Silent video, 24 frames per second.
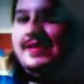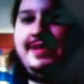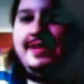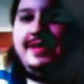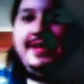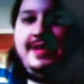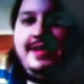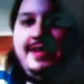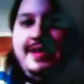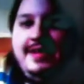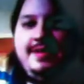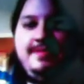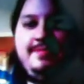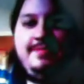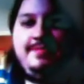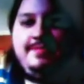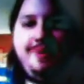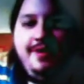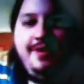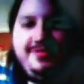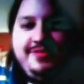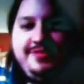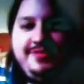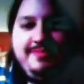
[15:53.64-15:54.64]

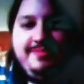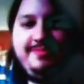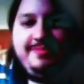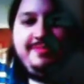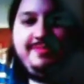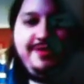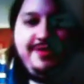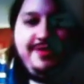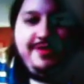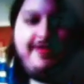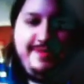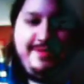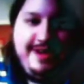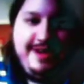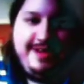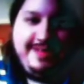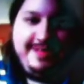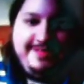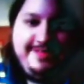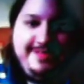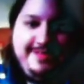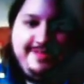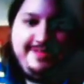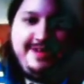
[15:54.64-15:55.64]
Most of them are grade
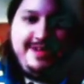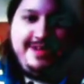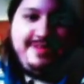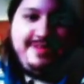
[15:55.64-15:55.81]
3s, so